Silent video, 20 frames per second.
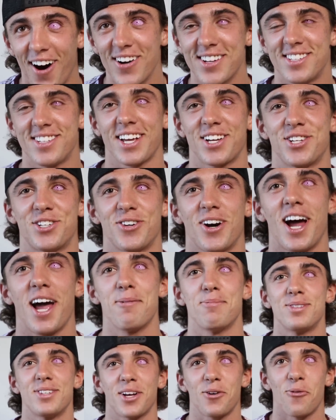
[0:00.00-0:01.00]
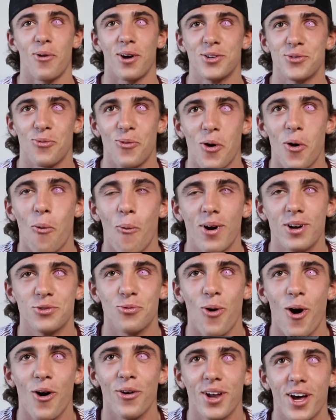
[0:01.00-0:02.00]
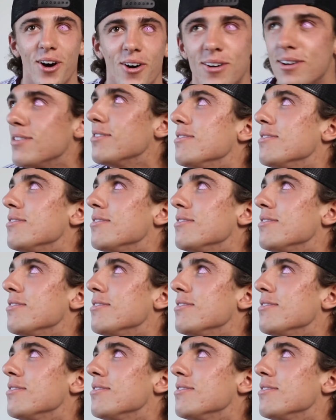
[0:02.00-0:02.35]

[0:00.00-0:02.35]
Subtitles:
Oh, it's like stripes. Like, yeah. Where's Waldo?